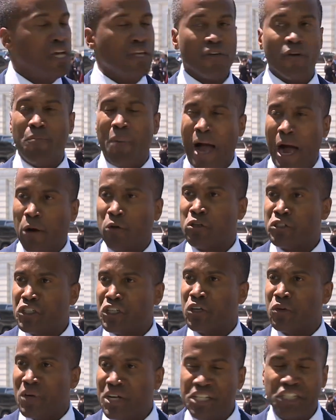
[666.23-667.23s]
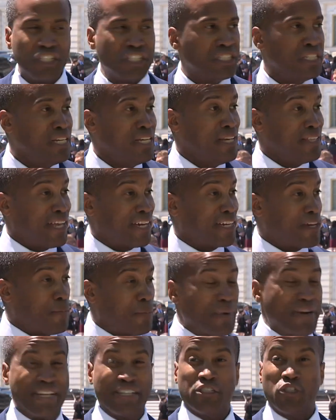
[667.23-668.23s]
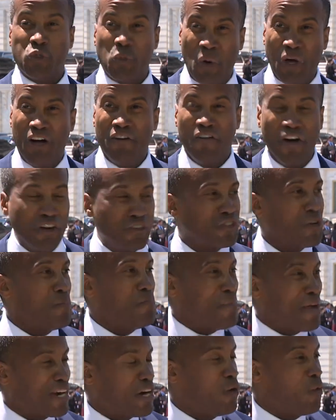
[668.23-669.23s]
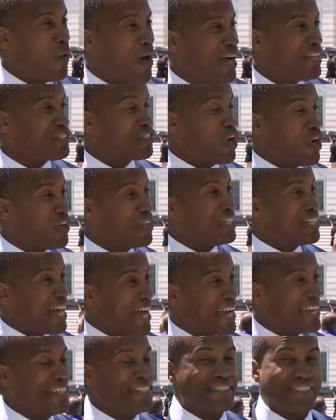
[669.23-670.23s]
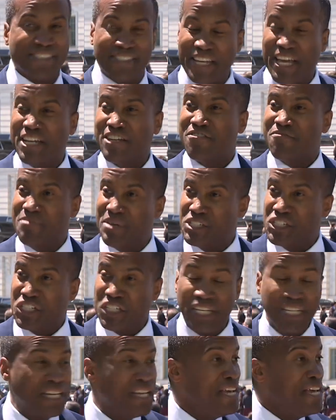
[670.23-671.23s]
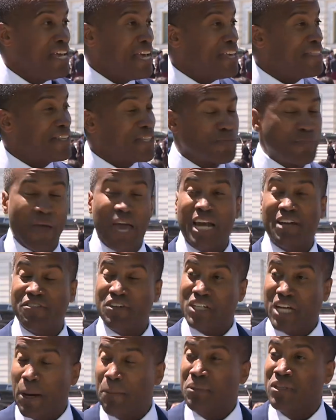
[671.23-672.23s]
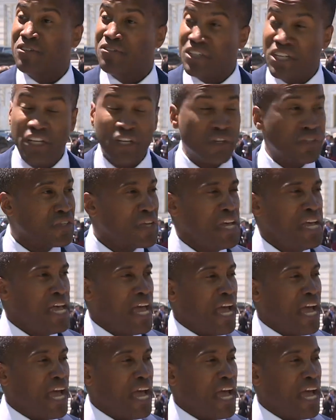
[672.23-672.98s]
their power generation that could bring 1,200 megawatts online in the state of Michigan in the span of a couple of years,